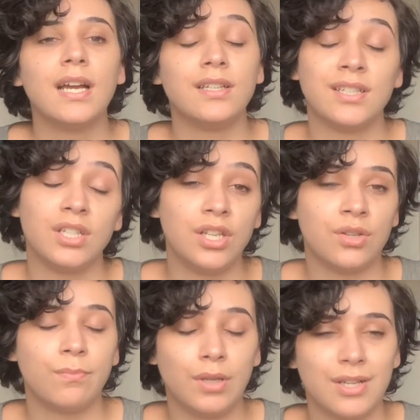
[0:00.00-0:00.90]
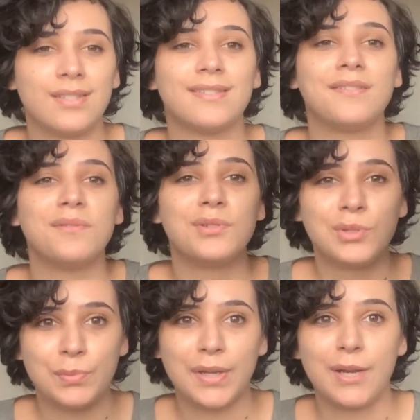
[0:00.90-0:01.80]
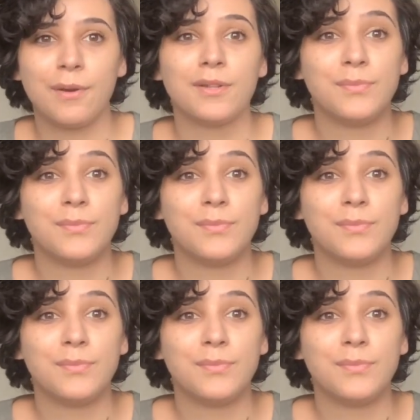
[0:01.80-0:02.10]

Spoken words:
Disney Plus superheroes,